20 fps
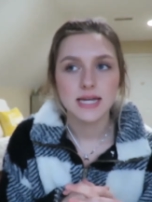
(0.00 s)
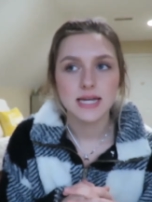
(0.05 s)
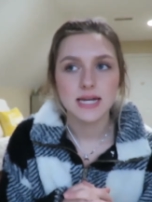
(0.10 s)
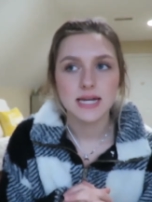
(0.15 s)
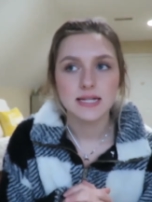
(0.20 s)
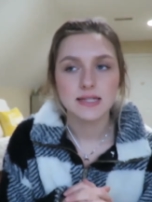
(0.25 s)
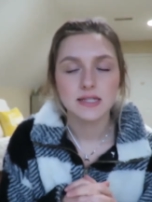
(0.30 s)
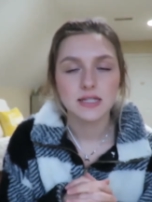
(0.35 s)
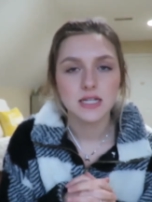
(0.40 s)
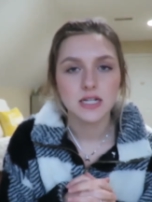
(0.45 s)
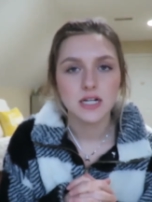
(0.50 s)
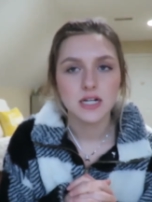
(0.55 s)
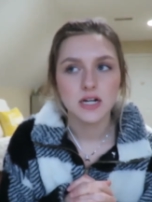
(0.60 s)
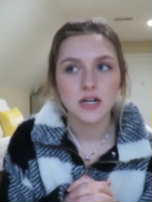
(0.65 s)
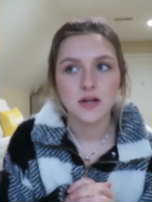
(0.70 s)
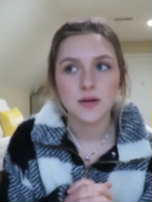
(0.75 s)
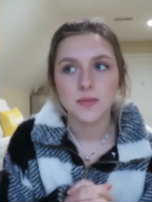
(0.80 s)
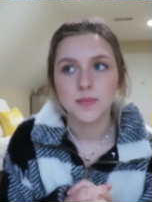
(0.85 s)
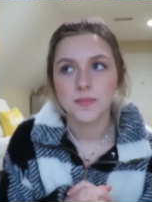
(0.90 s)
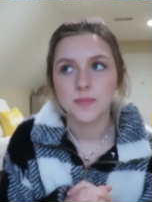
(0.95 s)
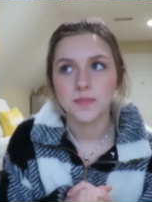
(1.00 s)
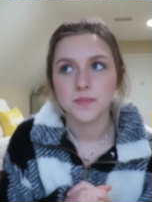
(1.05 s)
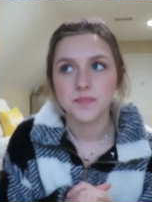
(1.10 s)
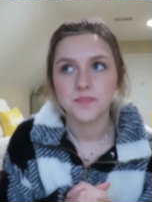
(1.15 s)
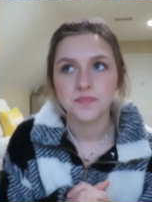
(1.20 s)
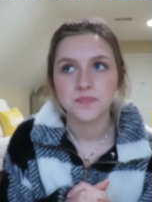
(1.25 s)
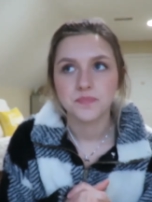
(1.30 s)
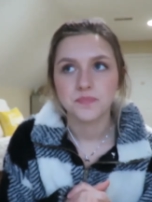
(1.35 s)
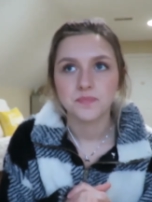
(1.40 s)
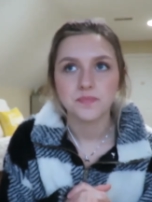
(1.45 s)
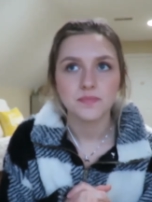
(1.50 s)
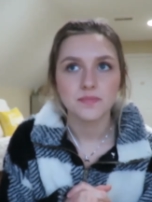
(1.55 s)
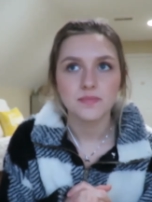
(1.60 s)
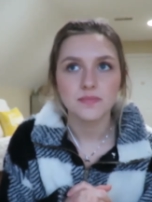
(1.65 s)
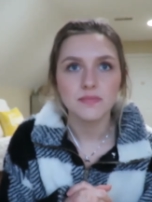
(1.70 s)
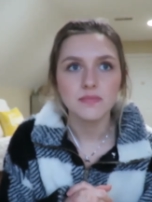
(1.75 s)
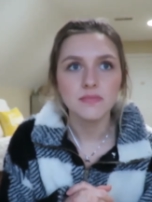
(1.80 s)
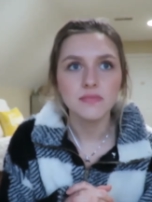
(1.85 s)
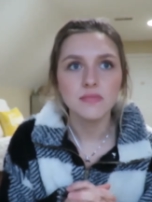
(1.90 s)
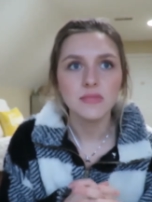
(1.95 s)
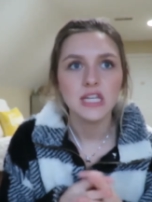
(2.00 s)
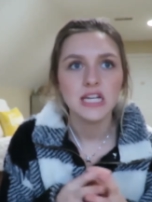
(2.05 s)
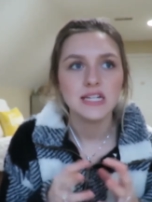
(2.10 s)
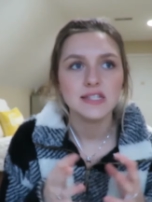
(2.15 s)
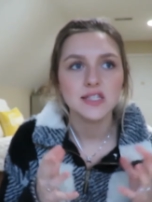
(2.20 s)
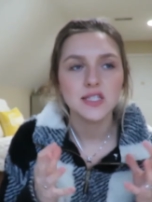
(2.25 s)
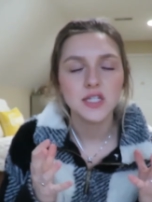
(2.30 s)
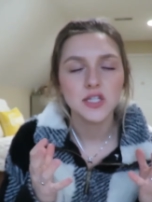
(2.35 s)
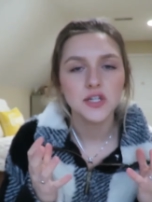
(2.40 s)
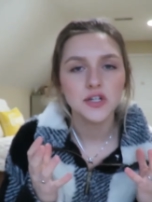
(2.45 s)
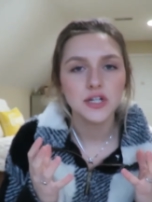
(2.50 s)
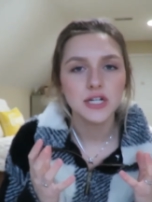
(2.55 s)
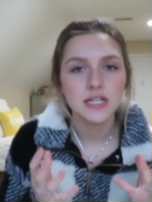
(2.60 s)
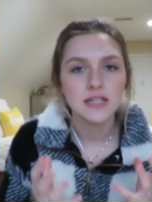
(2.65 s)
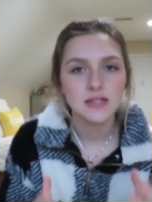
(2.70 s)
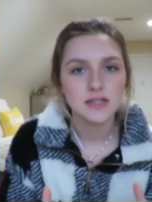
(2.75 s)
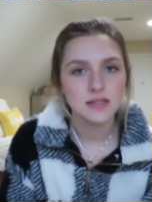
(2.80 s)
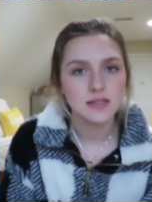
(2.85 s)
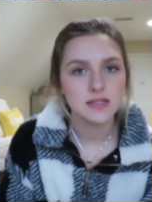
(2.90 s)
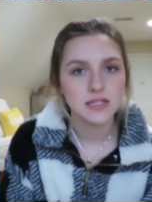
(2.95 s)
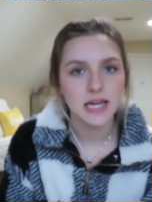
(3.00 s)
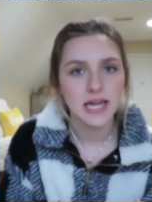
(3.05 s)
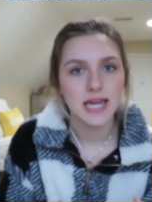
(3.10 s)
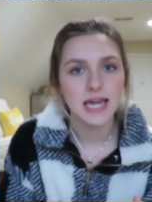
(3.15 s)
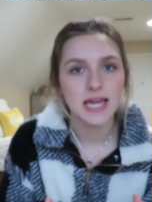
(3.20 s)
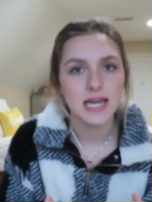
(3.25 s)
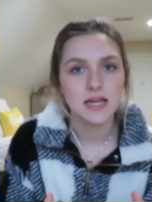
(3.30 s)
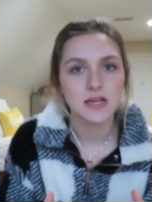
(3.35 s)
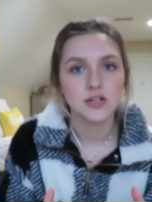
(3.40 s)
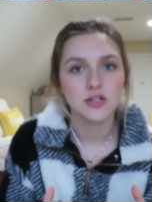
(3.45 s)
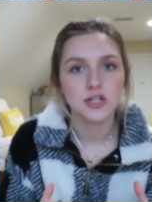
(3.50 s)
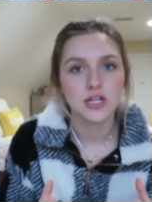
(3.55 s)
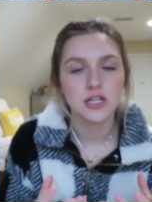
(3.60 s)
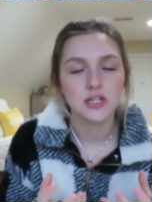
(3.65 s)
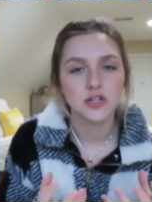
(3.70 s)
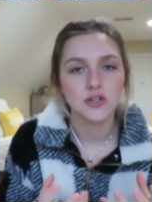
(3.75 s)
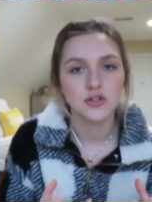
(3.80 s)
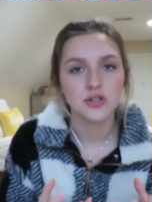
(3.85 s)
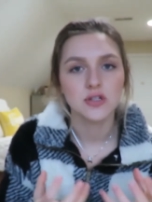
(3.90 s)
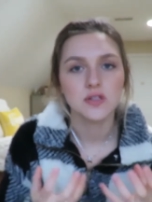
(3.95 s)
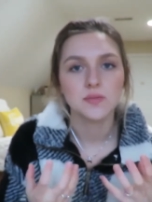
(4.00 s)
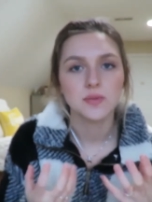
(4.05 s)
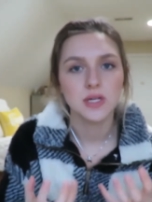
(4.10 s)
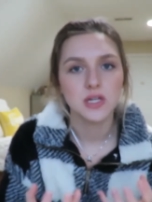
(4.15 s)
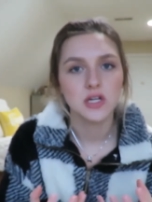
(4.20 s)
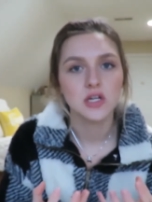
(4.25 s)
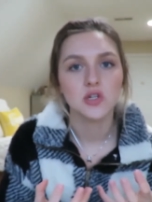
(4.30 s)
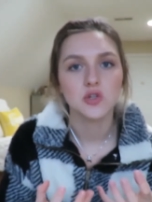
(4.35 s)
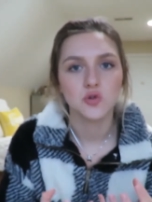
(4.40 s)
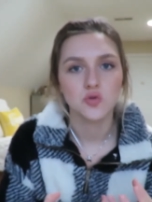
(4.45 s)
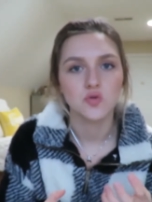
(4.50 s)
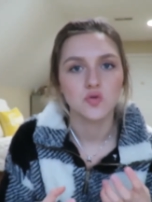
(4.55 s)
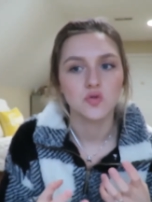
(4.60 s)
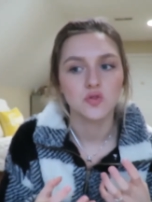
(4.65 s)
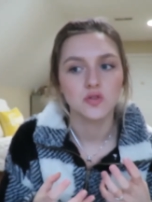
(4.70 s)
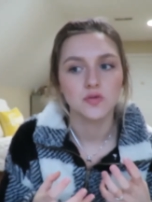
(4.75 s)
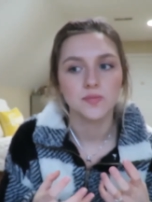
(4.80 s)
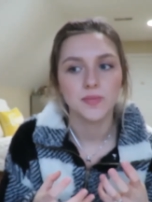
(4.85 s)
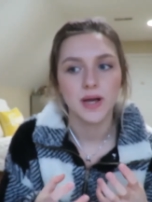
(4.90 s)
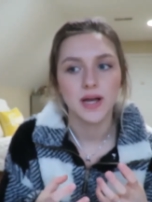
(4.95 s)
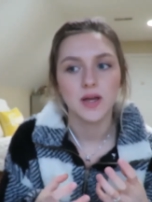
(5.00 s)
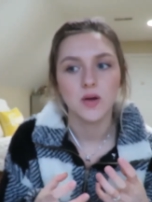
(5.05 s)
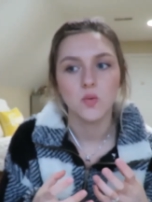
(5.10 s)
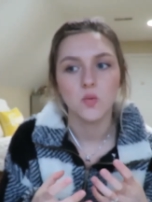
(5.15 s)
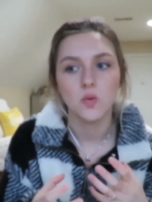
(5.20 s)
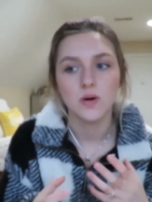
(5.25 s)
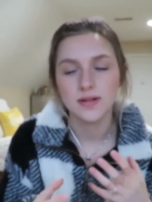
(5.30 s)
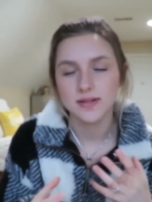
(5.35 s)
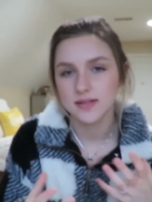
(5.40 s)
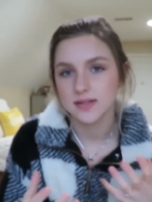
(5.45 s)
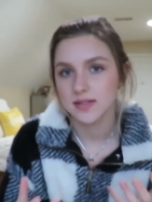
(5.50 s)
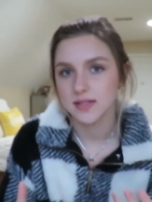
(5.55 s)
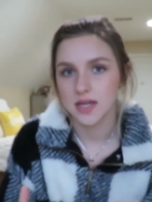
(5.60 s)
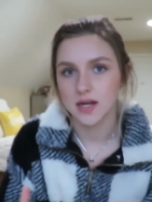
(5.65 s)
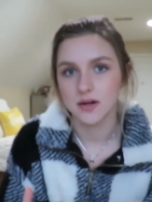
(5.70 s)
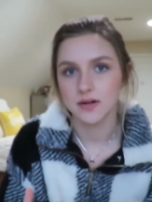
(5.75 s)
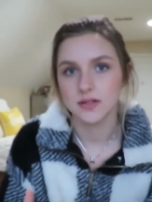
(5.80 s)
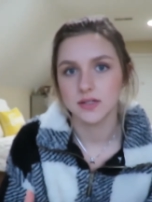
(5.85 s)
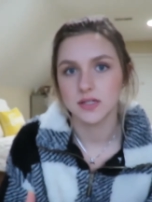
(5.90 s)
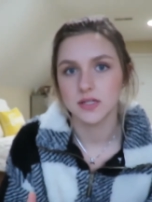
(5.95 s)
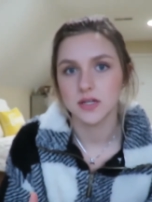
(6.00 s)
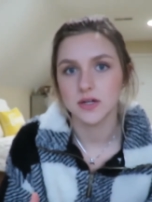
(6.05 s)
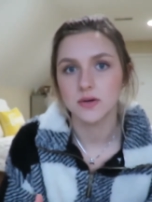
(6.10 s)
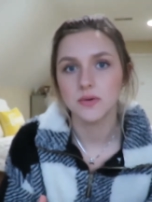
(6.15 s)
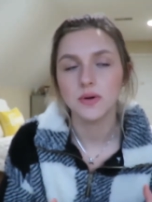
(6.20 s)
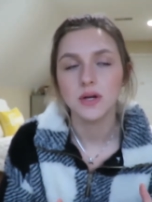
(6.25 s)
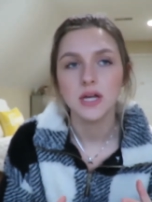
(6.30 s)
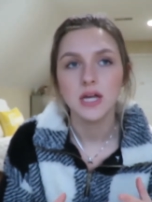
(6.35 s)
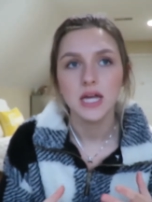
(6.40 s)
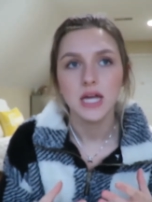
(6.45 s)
it's like um it's like you're in this cage and you're just being controlled by what scares you.